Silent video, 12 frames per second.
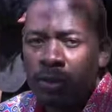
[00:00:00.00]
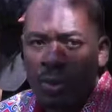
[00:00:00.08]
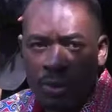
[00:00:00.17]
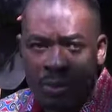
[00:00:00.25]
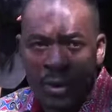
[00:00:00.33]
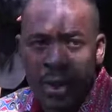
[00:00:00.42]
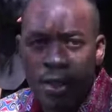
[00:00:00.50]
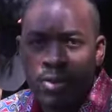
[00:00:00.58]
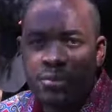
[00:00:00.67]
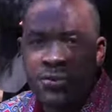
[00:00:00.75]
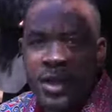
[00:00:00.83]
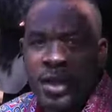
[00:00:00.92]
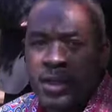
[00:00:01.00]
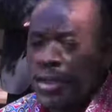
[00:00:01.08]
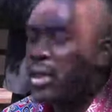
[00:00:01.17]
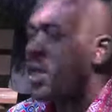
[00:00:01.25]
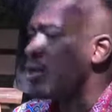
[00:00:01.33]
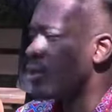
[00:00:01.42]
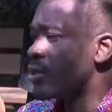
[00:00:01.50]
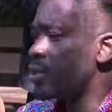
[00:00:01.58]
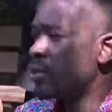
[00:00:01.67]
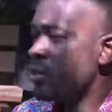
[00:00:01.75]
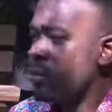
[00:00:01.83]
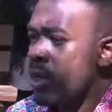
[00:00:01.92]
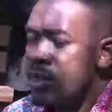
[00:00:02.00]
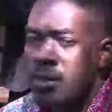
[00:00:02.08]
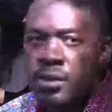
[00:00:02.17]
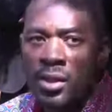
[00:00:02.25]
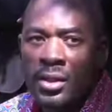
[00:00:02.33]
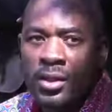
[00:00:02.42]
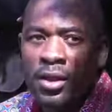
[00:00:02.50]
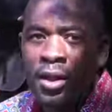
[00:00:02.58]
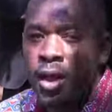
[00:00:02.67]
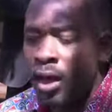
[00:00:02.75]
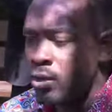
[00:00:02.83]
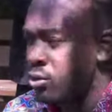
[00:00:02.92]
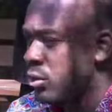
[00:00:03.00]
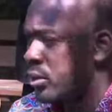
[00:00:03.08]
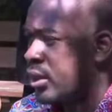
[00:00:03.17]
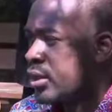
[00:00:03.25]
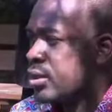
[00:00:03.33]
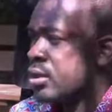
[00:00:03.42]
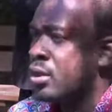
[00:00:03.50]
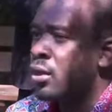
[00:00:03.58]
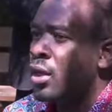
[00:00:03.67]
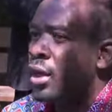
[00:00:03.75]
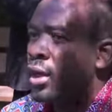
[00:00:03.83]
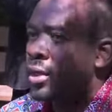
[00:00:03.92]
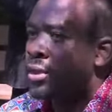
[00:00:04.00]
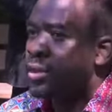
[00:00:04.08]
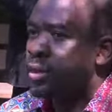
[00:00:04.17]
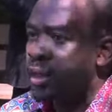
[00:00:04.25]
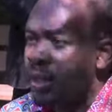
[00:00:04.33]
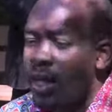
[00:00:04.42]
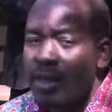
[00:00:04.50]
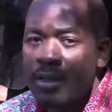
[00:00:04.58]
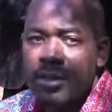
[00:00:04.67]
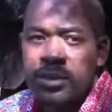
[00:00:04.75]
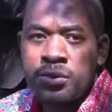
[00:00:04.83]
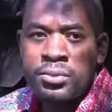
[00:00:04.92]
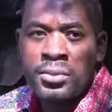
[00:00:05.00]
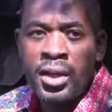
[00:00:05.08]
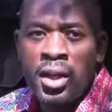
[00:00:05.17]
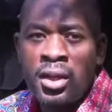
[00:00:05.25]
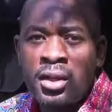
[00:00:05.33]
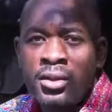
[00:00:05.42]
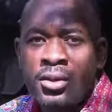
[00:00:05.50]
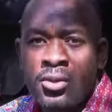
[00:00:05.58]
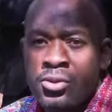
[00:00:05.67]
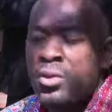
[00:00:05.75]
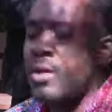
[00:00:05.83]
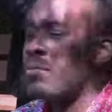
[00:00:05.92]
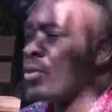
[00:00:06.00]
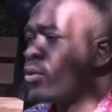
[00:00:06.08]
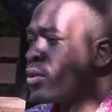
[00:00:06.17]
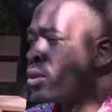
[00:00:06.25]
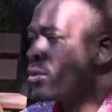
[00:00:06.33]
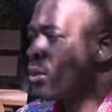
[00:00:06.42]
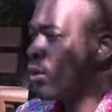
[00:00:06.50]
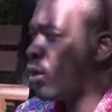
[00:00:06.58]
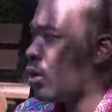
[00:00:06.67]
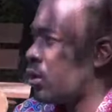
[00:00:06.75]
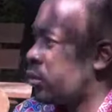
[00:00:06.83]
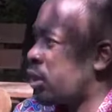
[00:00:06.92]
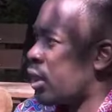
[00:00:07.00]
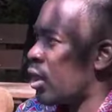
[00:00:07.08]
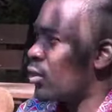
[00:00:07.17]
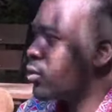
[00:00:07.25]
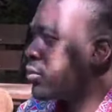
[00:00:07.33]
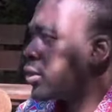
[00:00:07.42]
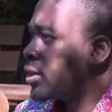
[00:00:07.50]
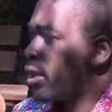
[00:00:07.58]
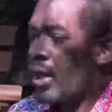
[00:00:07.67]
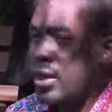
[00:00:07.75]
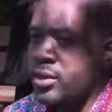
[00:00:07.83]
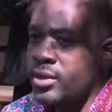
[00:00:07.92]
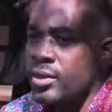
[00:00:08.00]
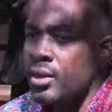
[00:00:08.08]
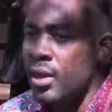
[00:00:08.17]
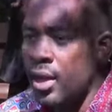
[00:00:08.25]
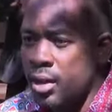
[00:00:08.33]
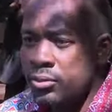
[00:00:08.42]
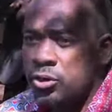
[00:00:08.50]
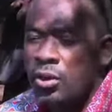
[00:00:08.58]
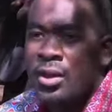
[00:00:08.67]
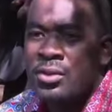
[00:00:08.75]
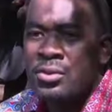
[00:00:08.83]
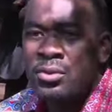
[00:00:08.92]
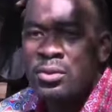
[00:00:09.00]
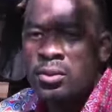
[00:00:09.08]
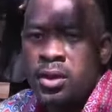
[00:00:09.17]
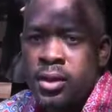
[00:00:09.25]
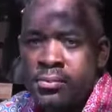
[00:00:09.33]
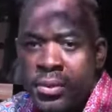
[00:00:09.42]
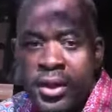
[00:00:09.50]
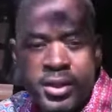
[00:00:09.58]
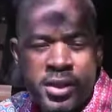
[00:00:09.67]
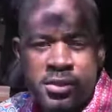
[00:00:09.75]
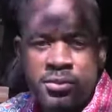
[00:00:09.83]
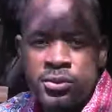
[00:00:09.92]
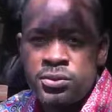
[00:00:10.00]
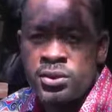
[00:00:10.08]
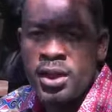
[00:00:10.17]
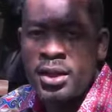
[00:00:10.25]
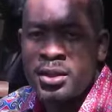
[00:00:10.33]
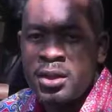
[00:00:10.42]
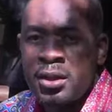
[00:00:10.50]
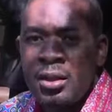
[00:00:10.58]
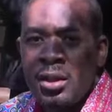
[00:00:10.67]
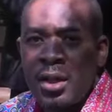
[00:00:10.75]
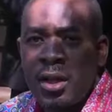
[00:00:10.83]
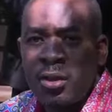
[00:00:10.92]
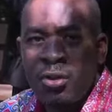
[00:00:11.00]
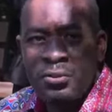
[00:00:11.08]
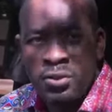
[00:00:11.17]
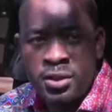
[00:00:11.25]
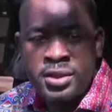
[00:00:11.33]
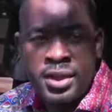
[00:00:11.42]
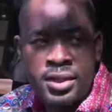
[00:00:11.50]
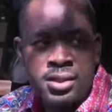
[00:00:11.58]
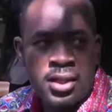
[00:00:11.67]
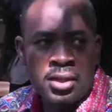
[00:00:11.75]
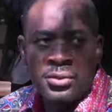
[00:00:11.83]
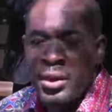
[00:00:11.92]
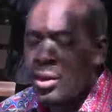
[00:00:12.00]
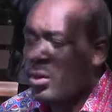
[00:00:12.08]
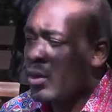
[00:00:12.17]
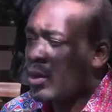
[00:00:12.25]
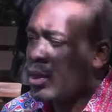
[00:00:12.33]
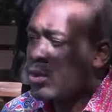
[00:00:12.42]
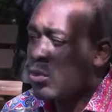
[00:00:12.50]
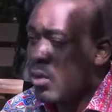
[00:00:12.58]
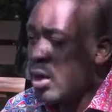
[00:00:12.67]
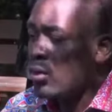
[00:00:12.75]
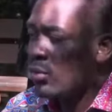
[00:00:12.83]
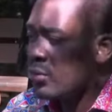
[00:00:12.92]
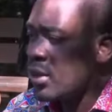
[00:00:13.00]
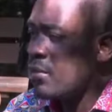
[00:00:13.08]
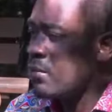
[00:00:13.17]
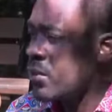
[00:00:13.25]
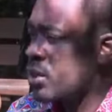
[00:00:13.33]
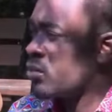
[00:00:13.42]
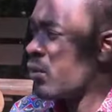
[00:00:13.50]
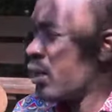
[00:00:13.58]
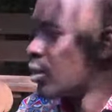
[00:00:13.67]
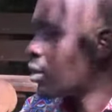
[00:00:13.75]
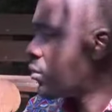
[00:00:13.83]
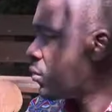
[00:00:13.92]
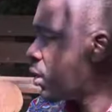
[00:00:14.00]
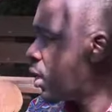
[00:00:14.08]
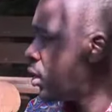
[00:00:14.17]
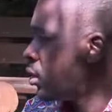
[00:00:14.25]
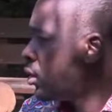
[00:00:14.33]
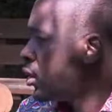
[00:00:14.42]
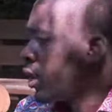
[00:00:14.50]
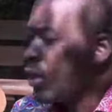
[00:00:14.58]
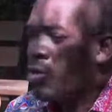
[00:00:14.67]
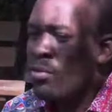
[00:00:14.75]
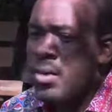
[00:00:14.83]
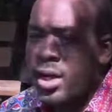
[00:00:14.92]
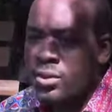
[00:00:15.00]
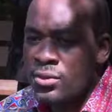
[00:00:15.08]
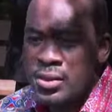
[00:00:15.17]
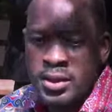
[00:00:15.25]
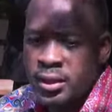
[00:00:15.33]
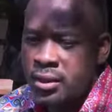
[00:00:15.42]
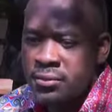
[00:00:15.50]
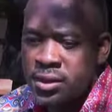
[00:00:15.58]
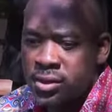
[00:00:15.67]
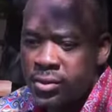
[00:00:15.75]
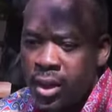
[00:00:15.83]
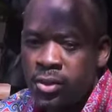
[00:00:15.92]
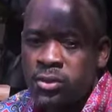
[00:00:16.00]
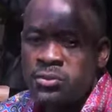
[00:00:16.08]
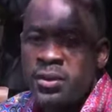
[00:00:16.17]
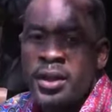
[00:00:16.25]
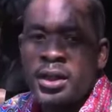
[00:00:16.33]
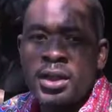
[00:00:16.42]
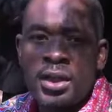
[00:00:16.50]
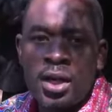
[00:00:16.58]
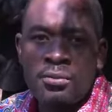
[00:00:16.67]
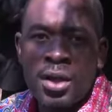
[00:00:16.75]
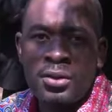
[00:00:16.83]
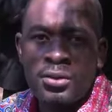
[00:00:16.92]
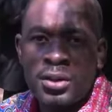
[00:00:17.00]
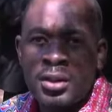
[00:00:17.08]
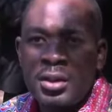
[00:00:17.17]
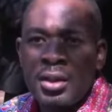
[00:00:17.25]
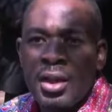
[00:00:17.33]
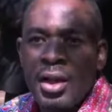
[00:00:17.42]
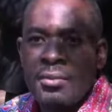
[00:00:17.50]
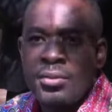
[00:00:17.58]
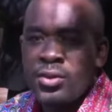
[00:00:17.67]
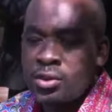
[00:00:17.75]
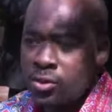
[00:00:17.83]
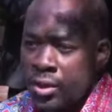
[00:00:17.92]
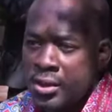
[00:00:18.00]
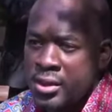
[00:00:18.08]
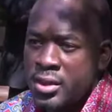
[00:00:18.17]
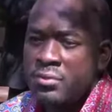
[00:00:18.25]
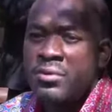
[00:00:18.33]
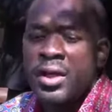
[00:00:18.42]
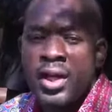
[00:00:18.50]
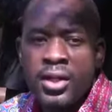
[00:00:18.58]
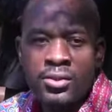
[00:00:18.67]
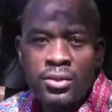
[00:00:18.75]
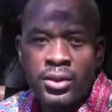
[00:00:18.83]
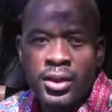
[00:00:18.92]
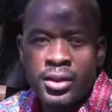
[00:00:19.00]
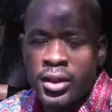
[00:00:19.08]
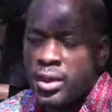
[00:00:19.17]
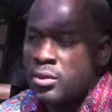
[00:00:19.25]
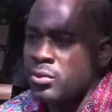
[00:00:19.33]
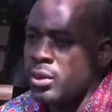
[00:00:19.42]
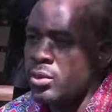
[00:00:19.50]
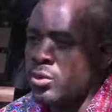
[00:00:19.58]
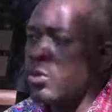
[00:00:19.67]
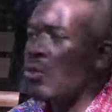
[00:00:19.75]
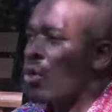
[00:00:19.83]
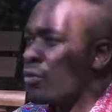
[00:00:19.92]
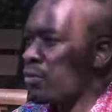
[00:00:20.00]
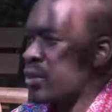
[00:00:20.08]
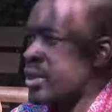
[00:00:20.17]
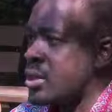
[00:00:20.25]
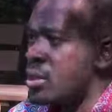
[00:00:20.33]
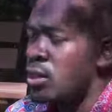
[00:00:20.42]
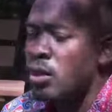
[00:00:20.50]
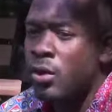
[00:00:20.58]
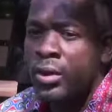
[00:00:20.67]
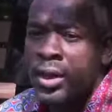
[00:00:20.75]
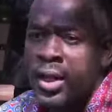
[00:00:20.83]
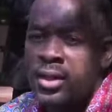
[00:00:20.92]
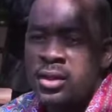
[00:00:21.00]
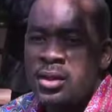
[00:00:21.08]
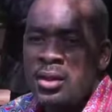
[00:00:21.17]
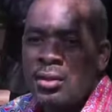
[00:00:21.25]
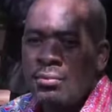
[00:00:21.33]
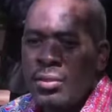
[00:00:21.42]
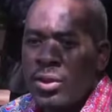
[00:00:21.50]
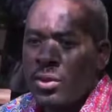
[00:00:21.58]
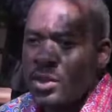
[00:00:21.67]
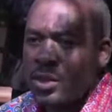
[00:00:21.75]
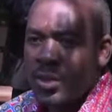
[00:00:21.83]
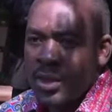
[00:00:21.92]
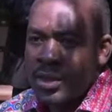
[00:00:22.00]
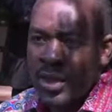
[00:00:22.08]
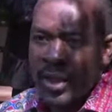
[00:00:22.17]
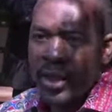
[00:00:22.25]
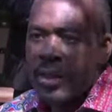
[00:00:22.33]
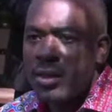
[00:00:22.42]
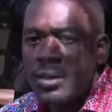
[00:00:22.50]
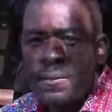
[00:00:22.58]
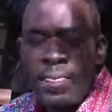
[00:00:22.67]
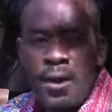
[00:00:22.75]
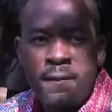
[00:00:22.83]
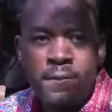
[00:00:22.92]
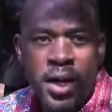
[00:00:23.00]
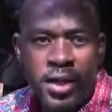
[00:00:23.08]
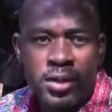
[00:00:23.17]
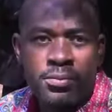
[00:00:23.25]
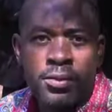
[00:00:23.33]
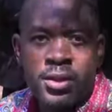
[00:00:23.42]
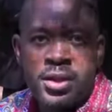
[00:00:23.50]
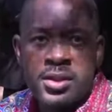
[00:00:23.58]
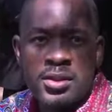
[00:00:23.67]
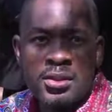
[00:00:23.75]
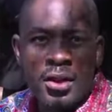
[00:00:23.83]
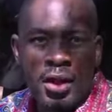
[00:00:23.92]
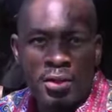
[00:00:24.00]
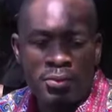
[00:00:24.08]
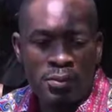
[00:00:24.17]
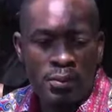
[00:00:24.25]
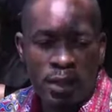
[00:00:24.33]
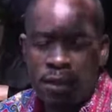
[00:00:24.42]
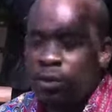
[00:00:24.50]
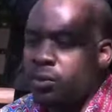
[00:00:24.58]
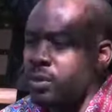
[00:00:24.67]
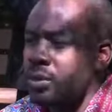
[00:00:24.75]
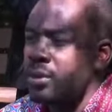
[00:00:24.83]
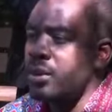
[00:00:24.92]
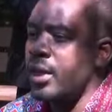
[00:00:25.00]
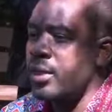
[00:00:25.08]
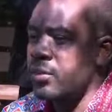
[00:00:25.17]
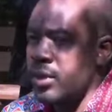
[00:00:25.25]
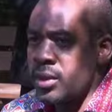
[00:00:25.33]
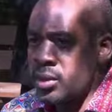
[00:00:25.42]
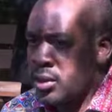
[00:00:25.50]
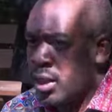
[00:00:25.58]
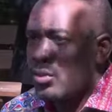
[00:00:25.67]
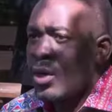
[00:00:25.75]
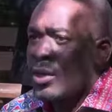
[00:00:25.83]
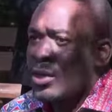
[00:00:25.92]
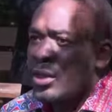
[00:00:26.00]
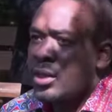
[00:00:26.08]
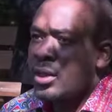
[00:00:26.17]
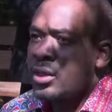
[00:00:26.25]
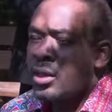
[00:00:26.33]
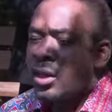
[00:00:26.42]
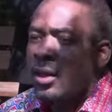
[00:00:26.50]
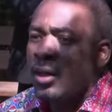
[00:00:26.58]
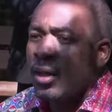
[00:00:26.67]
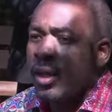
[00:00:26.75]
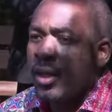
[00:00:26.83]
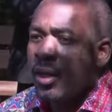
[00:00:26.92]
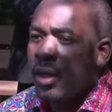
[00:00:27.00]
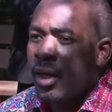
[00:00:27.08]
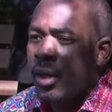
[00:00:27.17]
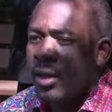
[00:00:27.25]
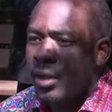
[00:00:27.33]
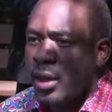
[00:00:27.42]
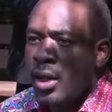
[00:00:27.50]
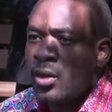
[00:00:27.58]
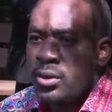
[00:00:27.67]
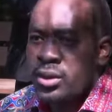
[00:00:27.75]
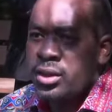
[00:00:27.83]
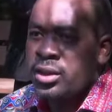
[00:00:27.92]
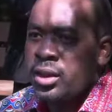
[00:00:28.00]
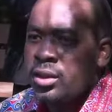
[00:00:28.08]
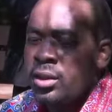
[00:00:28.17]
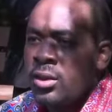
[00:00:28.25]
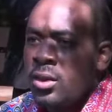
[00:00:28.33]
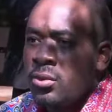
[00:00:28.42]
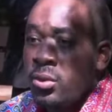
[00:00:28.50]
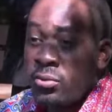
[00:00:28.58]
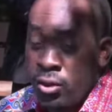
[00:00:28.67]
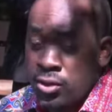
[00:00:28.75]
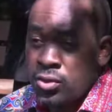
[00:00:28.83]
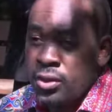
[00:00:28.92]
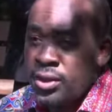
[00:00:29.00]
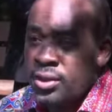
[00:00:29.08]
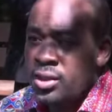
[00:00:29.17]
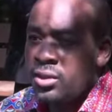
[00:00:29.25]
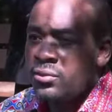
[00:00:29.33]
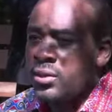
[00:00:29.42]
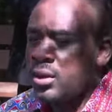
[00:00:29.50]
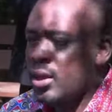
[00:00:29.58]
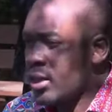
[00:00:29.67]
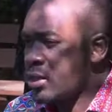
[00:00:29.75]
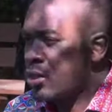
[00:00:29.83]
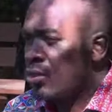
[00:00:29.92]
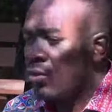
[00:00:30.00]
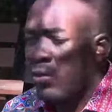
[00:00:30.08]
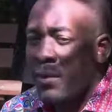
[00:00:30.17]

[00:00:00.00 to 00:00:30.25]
Also heard of uh, journalists who was uh, assaulted, uh, journalists who were also abused uh, on account of the tear gas. I'm sure you bear testimony to that. Uh, of those cases that were recorded, one of them is very severe, a woman whose circumstances we are not very clear about uh, because she was severely assaulted, and we don't know if she's still okay because she was taken by the police uh, through Red Cross, and we're here to ascertain uh, her condition. We've also received cases of